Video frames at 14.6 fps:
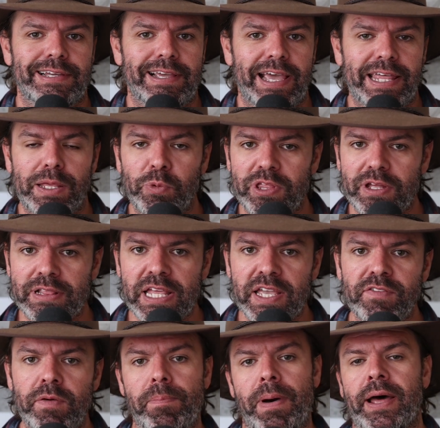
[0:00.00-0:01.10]
And then with a click of
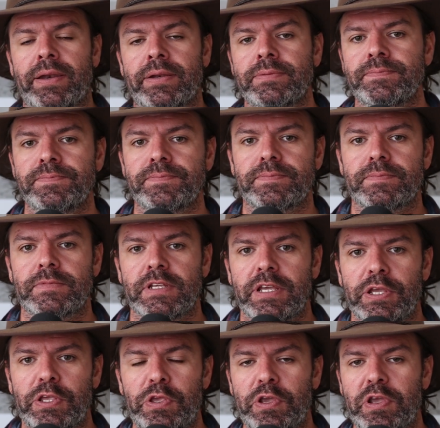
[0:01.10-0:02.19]
a button,
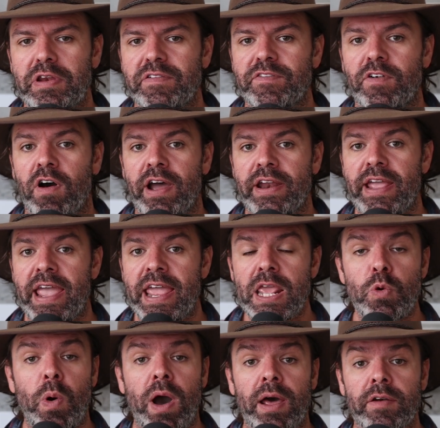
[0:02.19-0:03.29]
you can invite
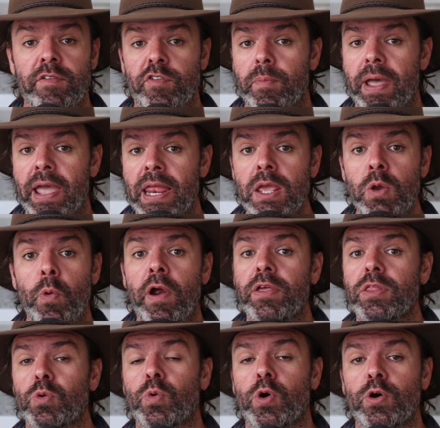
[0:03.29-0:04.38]
anyone from anywhere in the
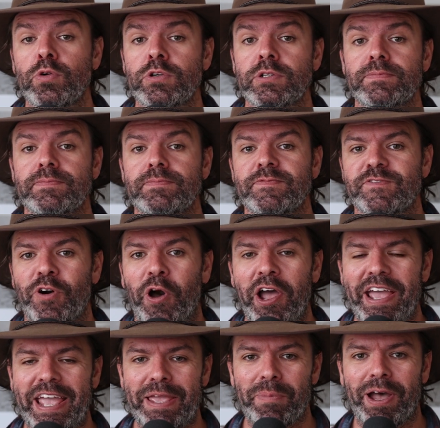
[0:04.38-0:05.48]
world via
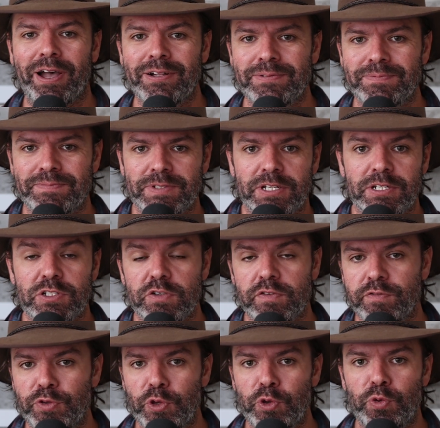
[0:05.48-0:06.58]
email to
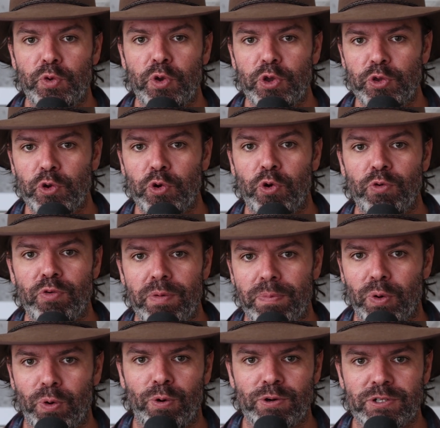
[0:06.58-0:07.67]
view your
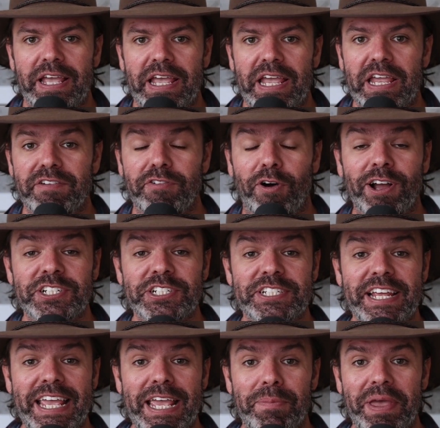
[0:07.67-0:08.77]
report. Invite your
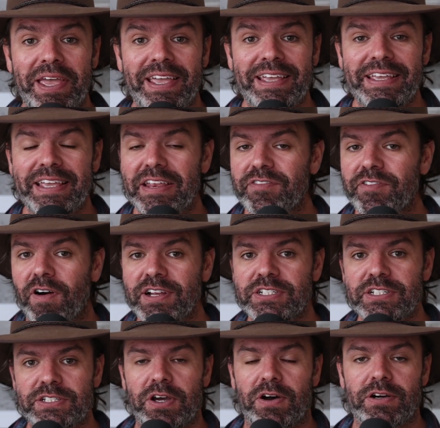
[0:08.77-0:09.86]
DME, invite your
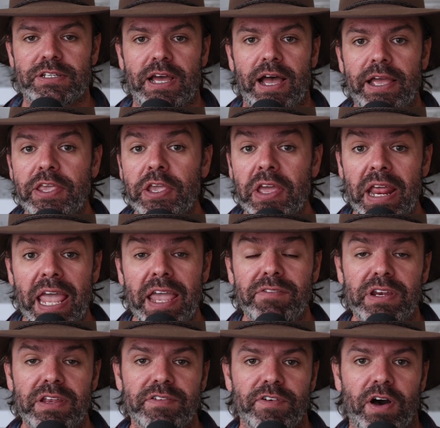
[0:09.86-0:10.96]
doctor, you can even
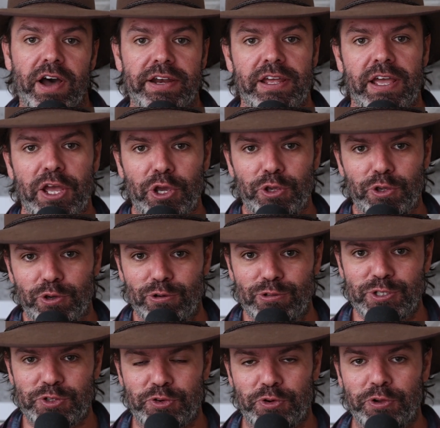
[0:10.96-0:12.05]
invite yours
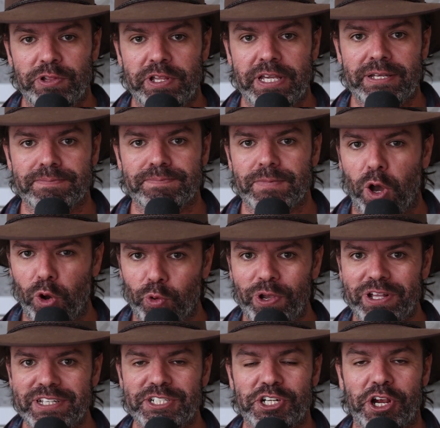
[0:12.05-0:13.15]
truly. I'll
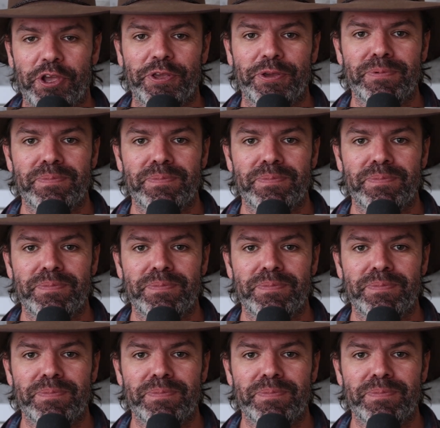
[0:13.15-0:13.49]
quickly show you.